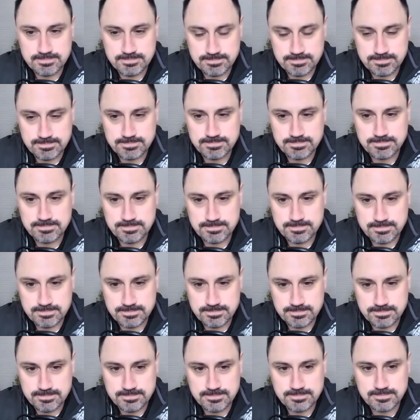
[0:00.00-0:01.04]

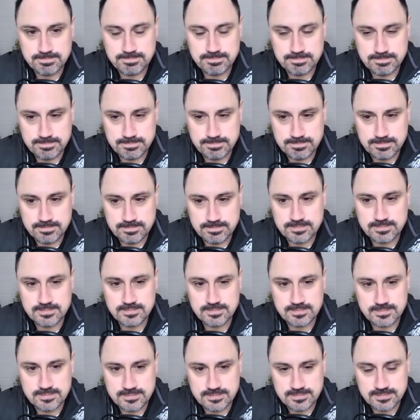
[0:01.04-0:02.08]

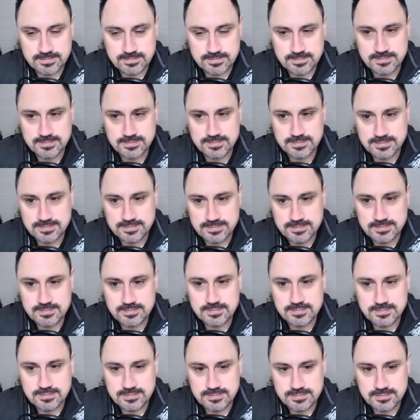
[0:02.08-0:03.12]

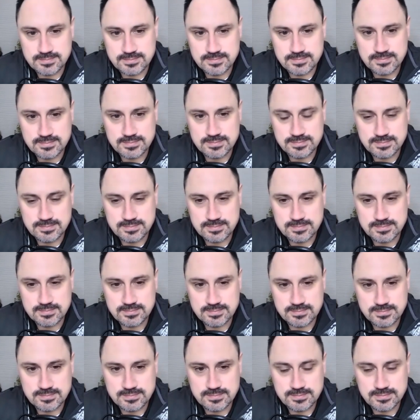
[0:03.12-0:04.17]

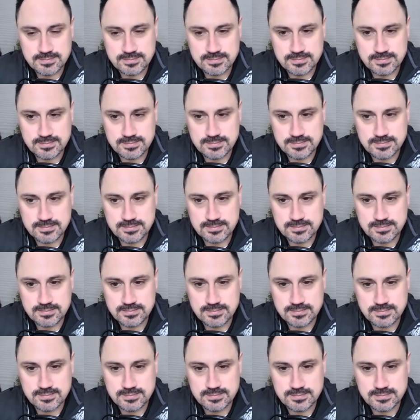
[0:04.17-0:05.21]

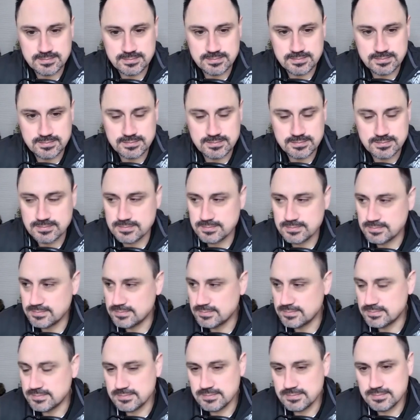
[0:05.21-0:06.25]

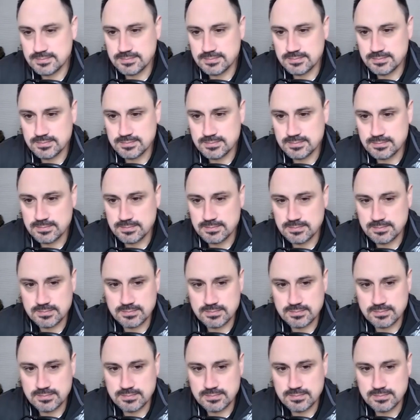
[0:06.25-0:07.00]
[no speech]